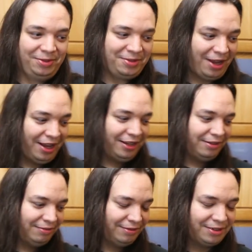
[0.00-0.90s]
You saw it.
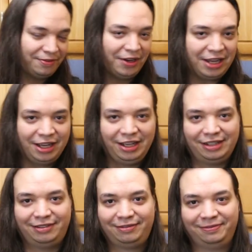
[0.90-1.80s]
It's fucking
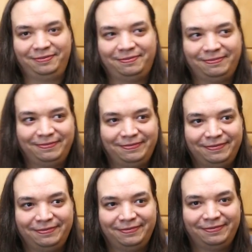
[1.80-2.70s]
good.
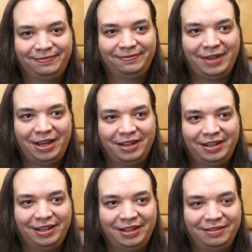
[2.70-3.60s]
Yeah. Thank you,
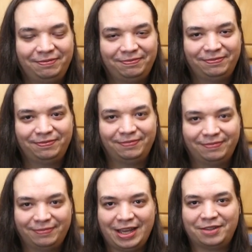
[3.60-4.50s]
Adler.
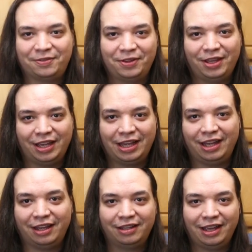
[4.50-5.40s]
Thanks for the
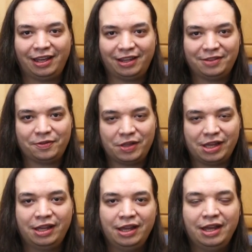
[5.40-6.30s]
uh, yeah. Thanks for
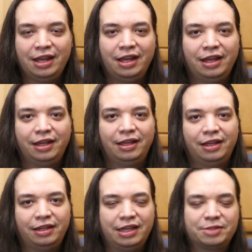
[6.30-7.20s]
the you're
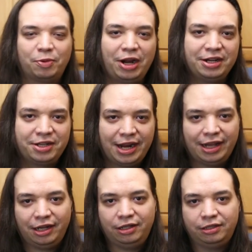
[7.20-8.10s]
amazing. The inspiration,
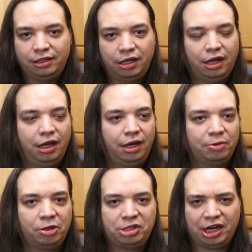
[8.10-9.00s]
Adler.
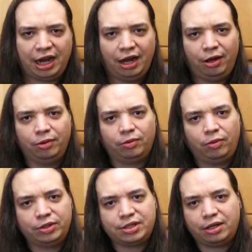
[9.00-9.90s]
Um, go check out
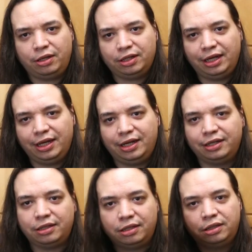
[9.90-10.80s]
what's it called
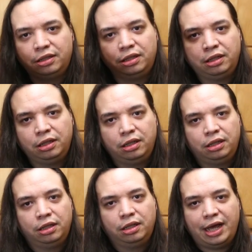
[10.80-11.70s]
again? Adler the Eagle.